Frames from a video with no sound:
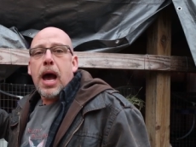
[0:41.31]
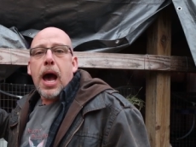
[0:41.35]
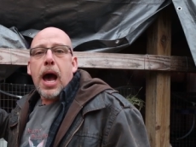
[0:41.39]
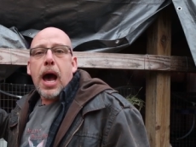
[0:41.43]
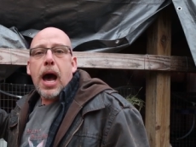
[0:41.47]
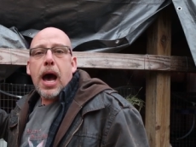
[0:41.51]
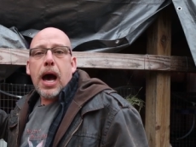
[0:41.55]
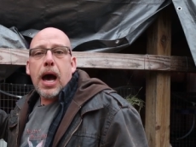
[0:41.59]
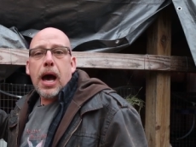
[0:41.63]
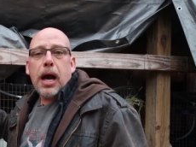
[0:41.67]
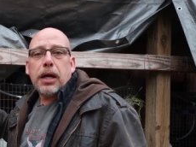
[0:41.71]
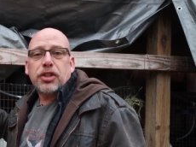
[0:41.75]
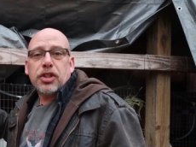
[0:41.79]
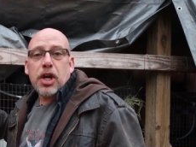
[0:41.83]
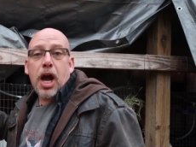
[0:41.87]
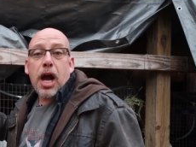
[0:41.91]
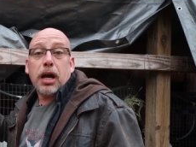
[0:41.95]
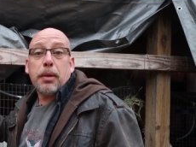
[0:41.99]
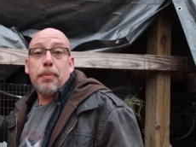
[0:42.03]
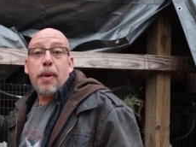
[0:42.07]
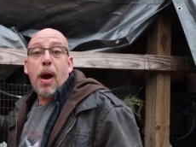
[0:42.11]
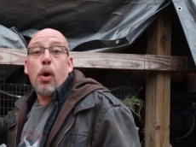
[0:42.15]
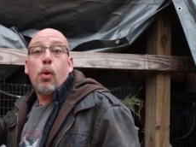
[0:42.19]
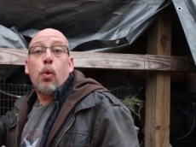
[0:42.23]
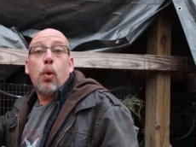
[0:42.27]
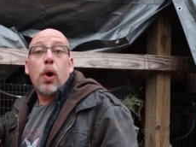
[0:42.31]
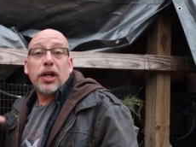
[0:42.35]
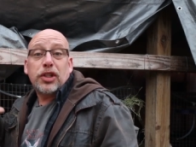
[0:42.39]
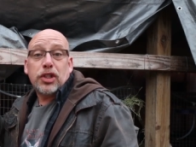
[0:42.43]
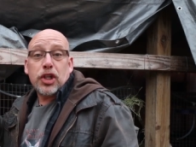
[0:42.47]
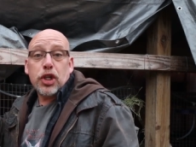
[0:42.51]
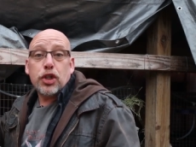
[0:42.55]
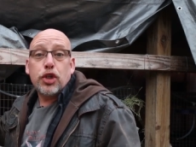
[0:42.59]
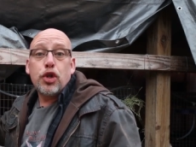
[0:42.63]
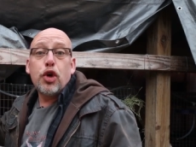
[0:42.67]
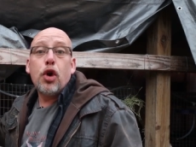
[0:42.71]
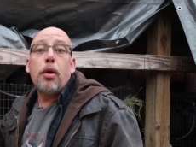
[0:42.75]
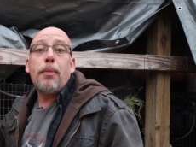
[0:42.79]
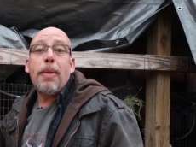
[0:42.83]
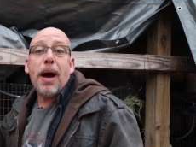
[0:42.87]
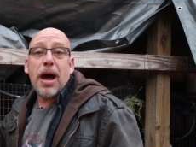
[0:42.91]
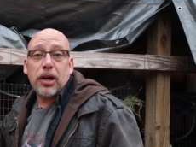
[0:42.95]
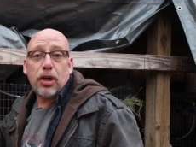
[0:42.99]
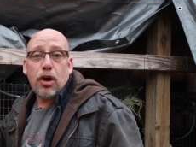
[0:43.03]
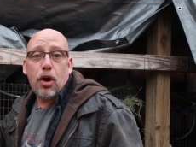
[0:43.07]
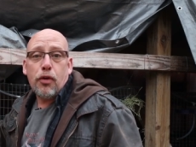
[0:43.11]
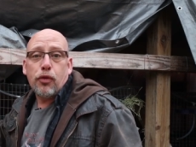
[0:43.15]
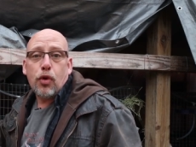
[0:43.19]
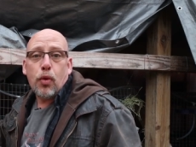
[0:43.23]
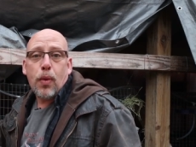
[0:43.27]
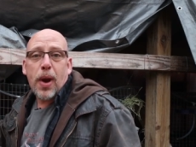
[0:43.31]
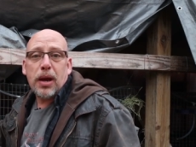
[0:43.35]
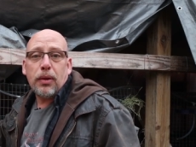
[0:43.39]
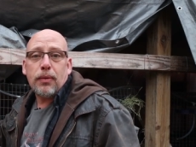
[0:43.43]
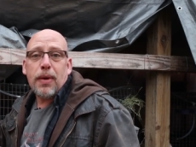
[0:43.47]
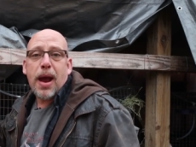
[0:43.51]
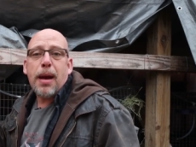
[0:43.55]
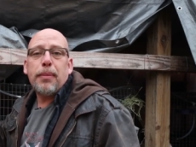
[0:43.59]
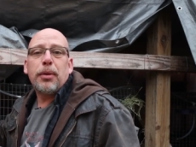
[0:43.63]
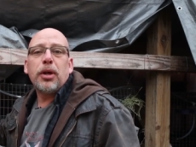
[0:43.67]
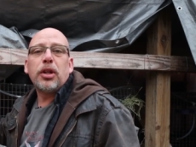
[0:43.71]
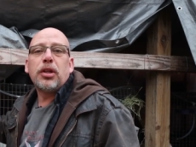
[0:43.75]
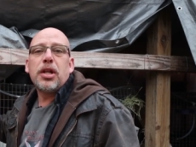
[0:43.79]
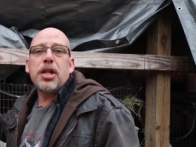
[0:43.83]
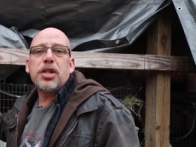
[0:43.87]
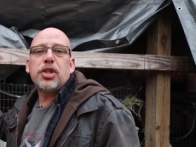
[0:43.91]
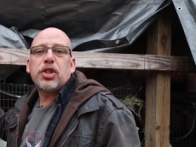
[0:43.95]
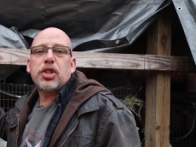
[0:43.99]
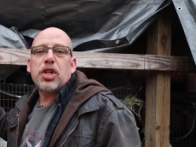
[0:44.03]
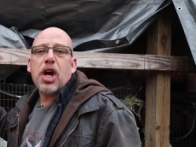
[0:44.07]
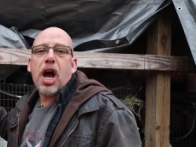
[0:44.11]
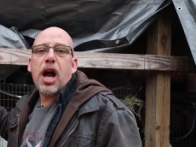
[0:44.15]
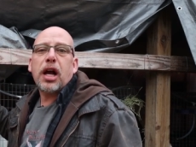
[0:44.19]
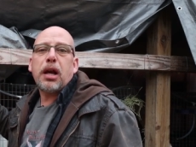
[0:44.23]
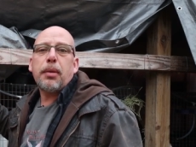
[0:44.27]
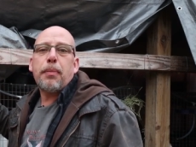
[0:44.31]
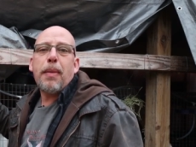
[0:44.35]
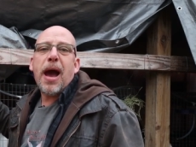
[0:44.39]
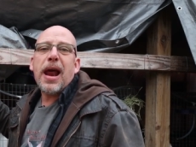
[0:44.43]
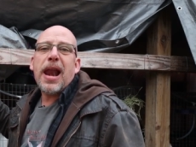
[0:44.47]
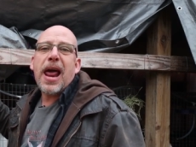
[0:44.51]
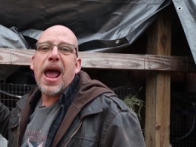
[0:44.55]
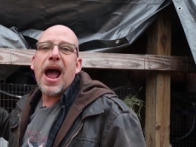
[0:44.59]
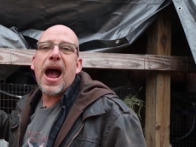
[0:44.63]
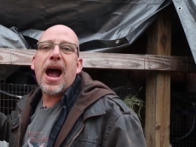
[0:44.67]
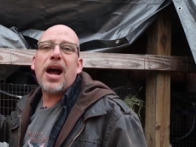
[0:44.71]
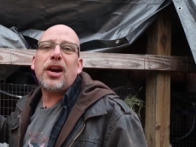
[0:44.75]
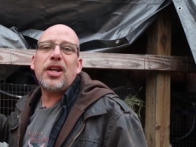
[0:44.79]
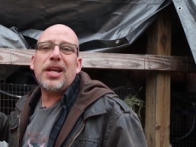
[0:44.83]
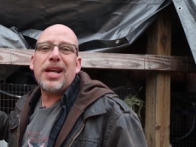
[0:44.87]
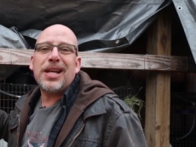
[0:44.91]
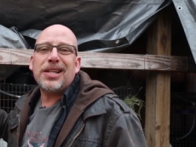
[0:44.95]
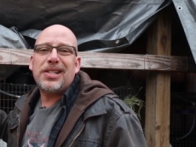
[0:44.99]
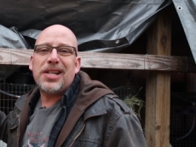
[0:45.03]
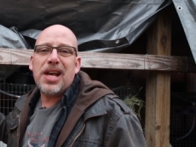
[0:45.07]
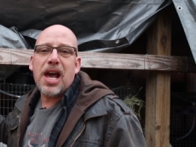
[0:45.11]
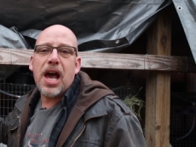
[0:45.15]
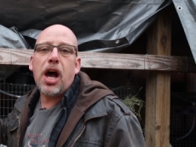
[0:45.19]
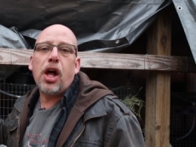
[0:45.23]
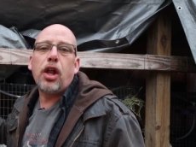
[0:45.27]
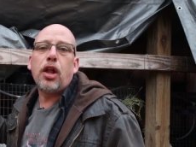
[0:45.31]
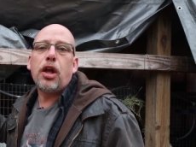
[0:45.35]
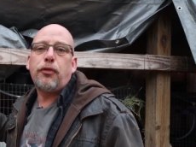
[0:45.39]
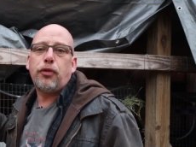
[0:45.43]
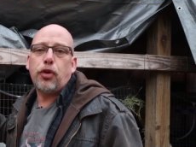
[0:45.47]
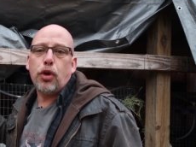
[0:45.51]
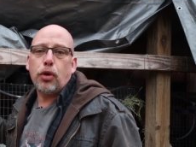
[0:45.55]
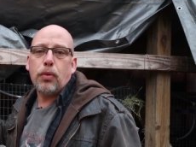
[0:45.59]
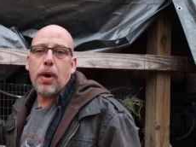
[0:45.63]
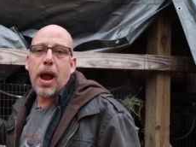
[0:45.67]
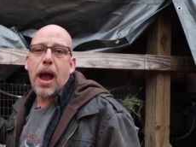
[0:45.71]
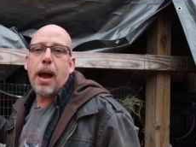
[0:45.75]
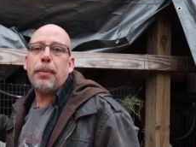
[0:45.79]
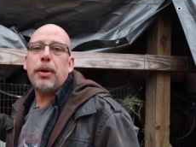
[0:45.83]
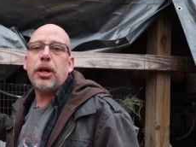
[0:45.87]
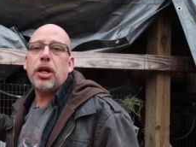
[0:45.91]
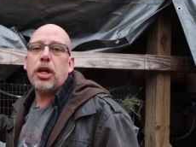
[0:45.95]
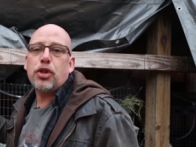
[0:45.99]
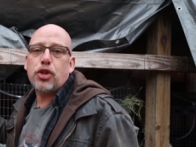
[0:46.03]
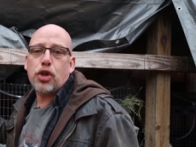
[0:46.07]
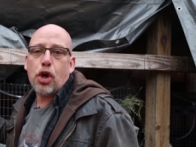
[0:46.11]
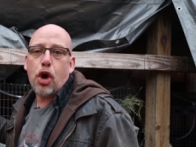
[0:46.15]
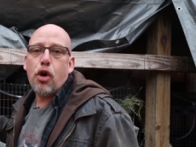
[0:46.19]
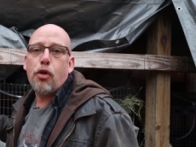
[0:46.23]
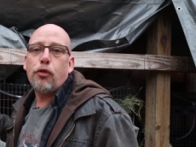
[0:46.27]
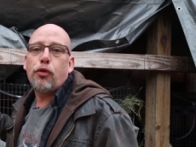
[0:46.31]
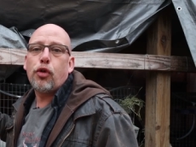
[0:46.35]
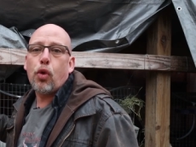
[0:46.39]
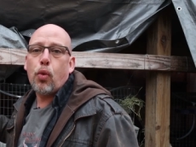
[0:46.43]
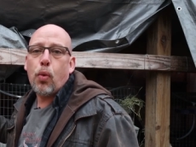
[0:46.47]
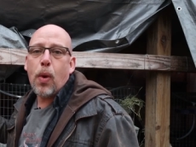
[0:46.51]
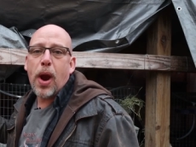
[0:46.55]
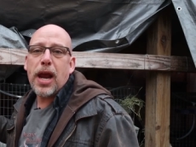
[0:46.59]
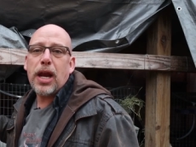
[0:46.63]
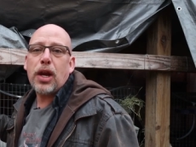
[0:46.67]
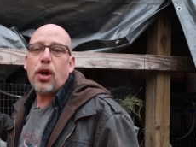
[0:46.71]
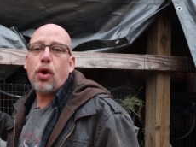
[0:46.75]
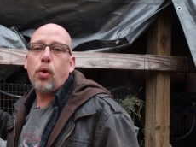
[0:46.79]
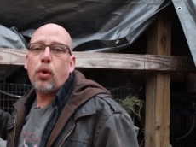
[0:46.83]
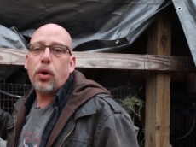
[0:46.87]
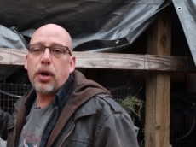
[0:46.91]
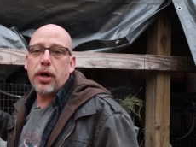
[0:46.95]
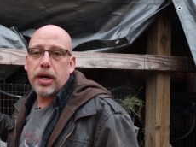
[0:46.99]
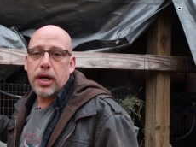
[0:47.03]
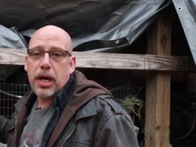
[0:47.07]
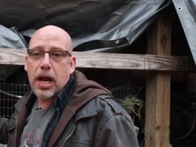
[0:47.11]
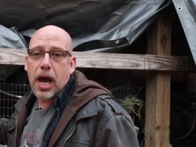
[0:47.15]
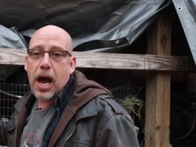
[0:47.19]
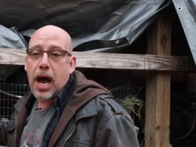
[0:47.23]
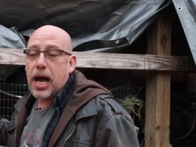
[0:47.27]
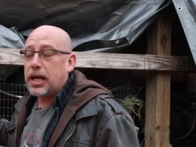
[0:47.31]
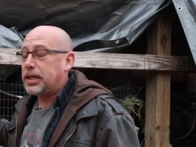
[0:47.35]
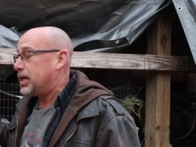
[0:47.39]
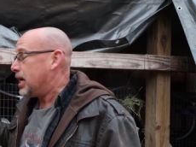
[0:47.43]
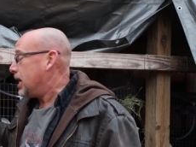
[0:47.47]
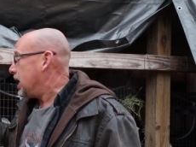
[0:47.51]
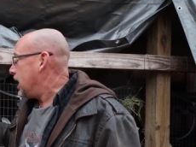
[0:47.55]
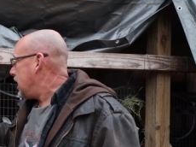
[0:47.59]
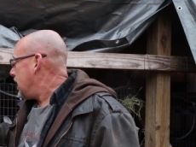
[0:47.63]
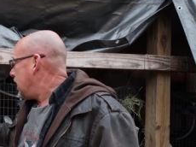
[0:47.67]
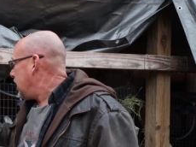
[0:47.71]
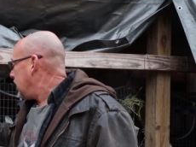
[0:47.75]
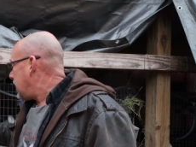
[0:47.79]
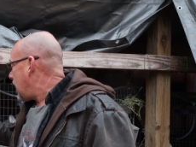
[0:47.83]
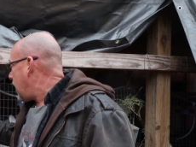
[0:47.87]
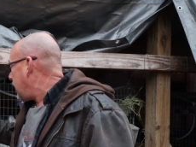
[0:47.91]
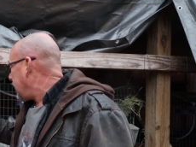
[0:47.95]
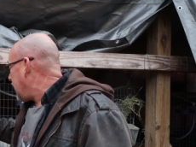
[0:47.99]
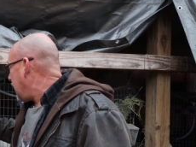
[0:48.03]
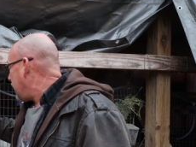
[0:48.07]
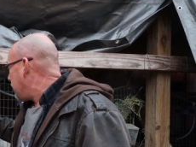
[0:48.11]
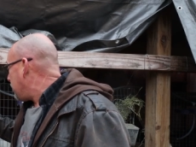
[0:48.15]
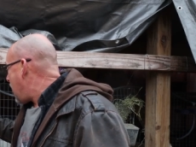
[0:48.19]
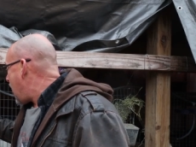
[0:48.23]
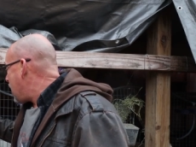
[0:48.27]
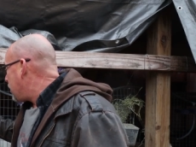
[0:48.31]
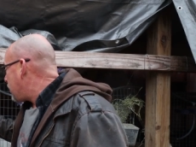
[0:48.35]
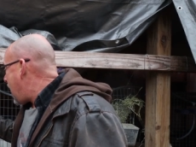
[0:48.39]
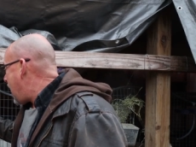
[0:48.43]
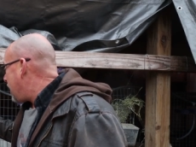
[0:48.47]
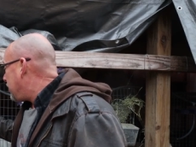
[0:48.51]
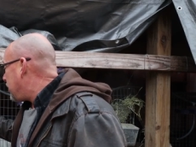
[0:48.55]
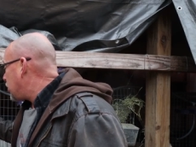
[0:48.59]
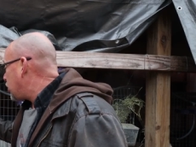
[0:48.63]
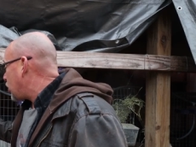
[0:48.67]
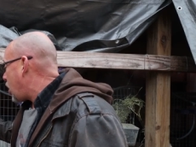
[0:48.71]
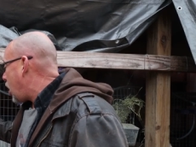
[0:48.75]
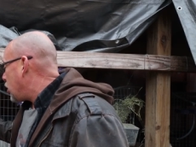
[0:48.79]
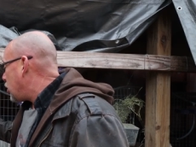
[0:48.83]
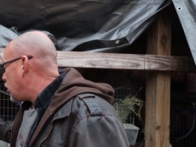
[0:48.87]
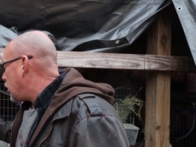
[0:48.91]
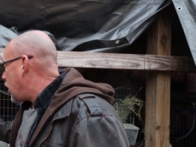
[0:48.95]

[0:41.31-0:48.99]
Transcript: uh, talk about what to do about an overweight rabbit. Let's talk about how do you tell if your rabbit is overweight or not. Now, again, my rabbits are